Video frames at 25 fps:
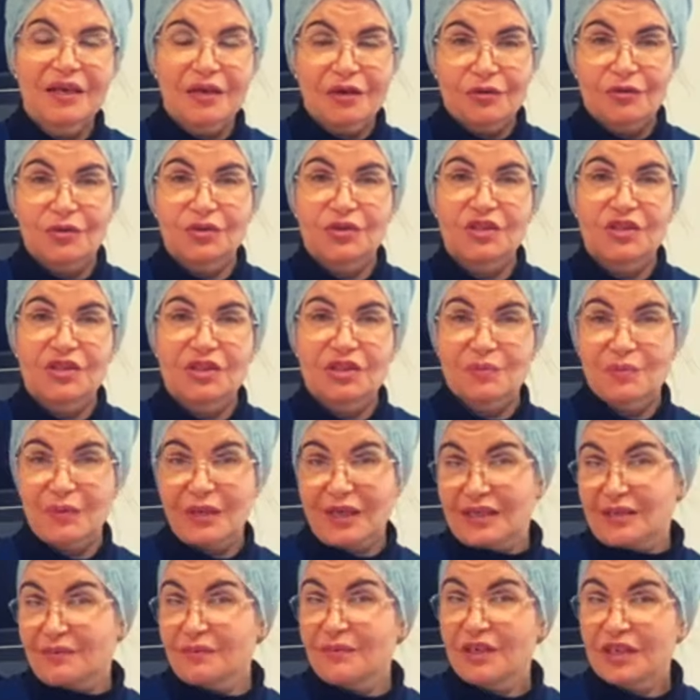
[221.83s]
which is
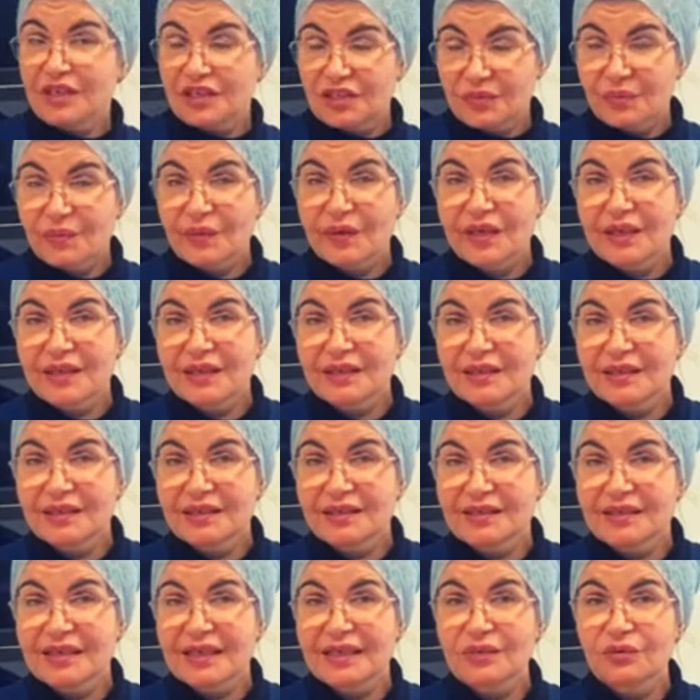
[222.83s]
plasma-rich
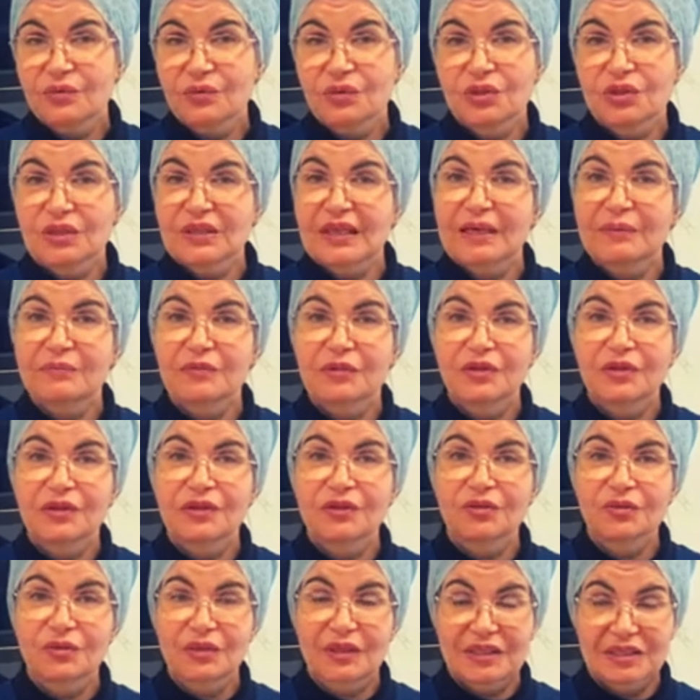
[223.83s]
platelets, and which I'm going
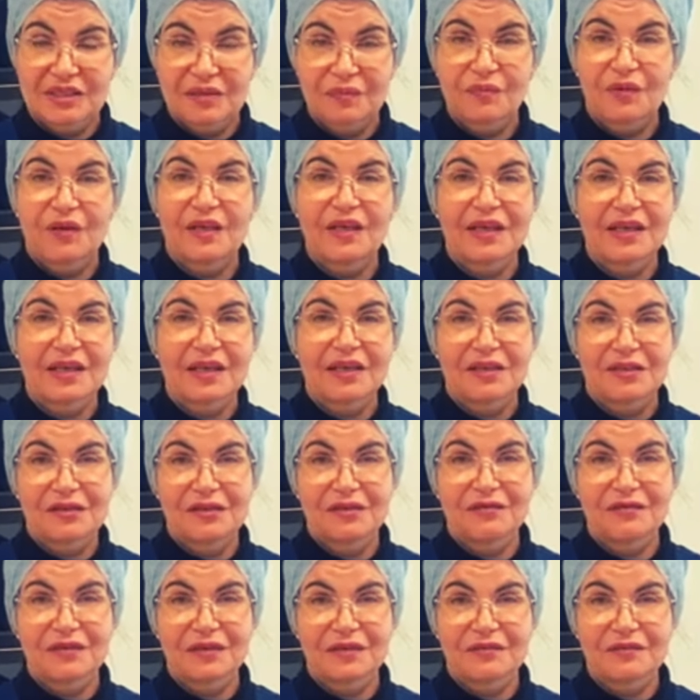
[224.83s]
to explain in a
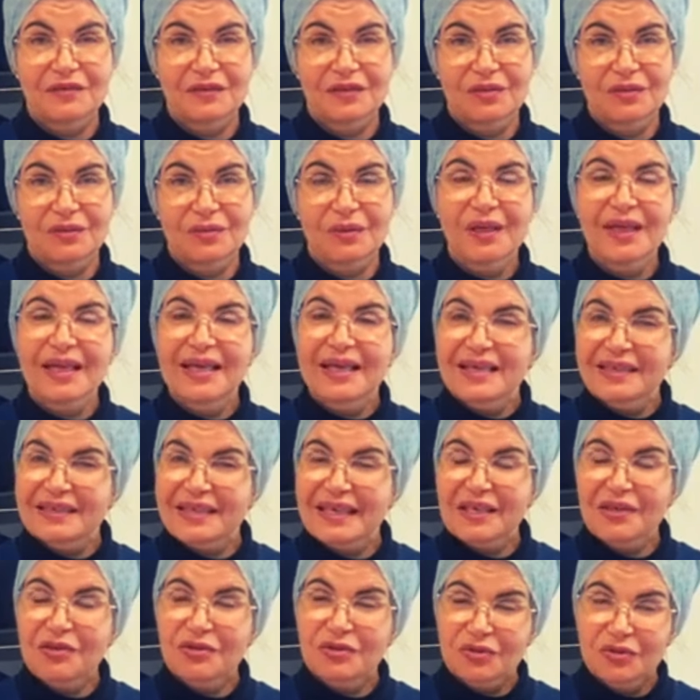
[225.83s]
different video.
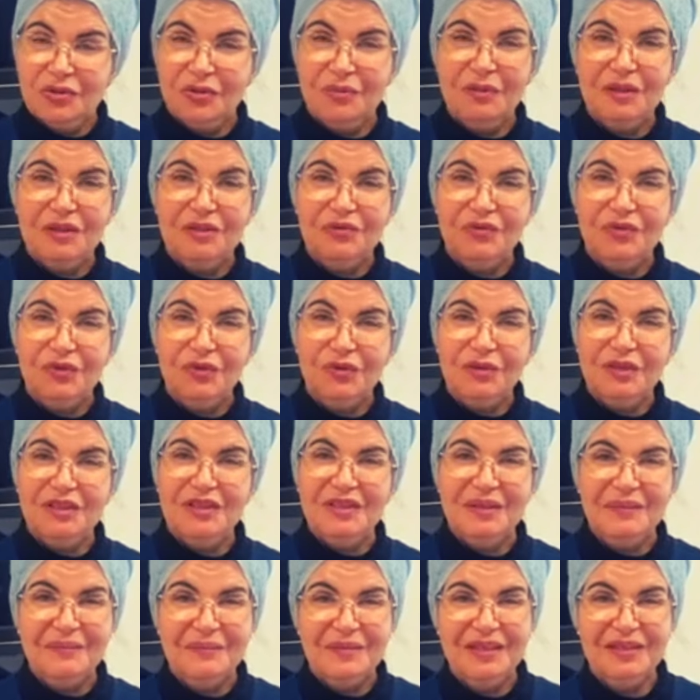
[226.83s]
Thank you so much for
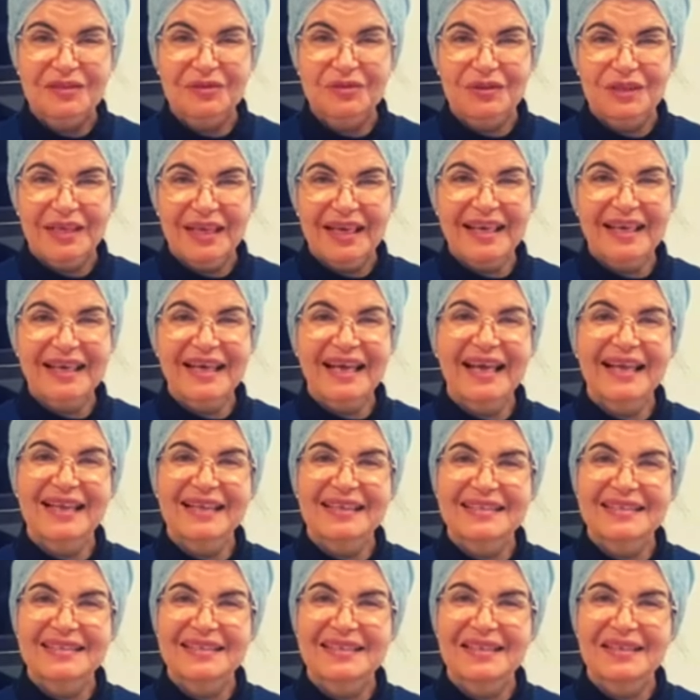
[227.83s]
watching me today,
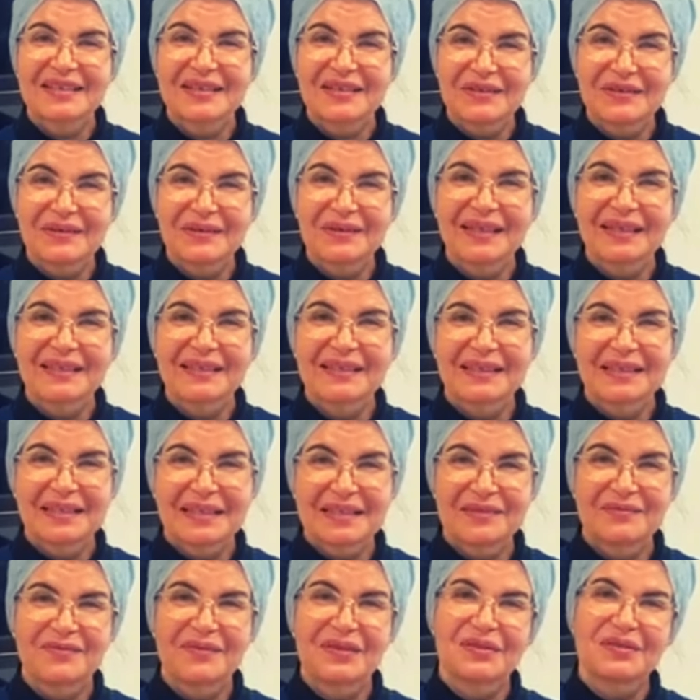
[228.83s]
and see you in the
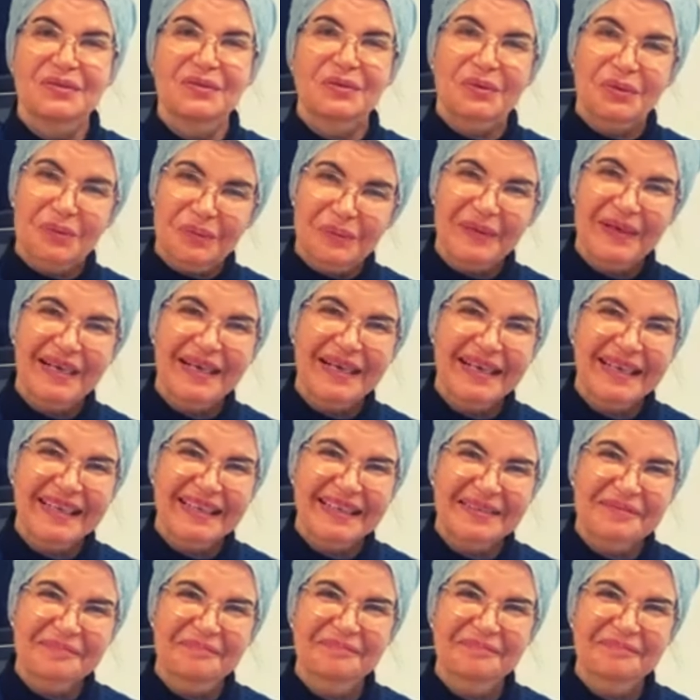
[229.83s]
next video. Goodbye.